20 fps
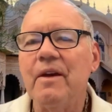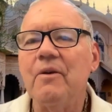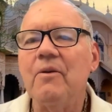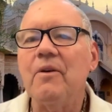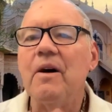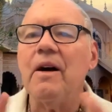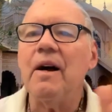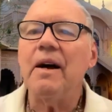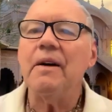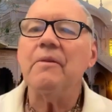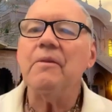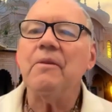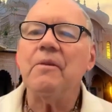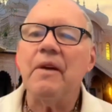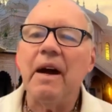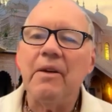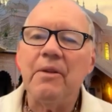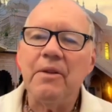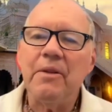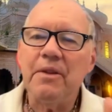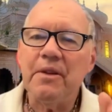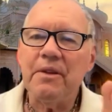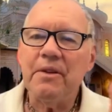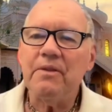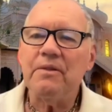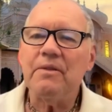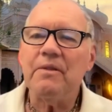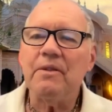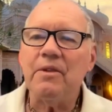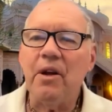well, rather than
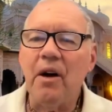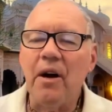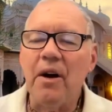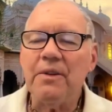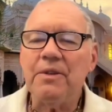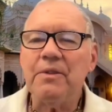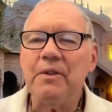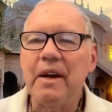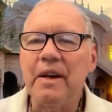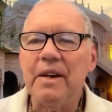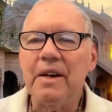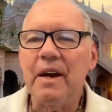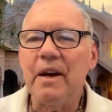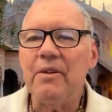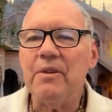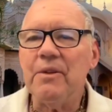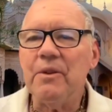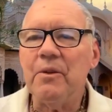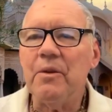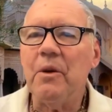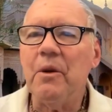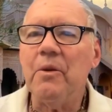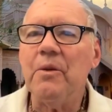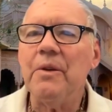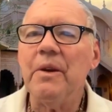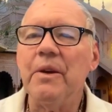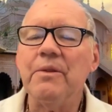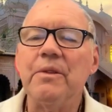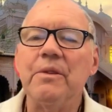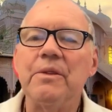launch right now into a whole
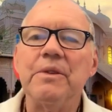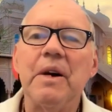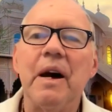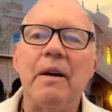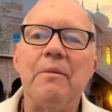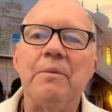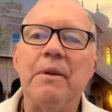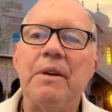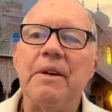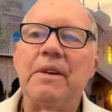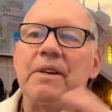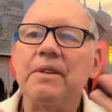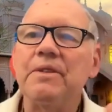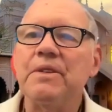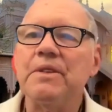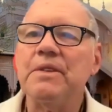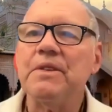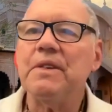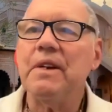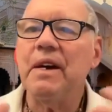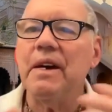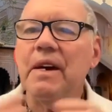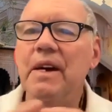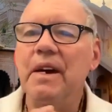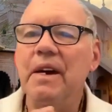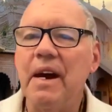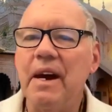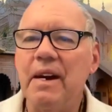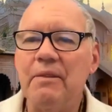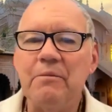nother topic, it's
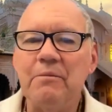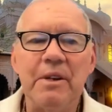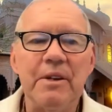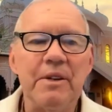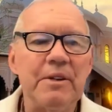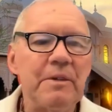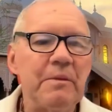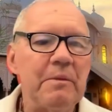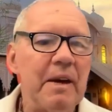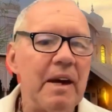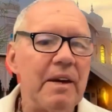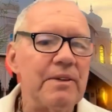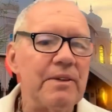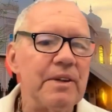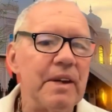8 minutes past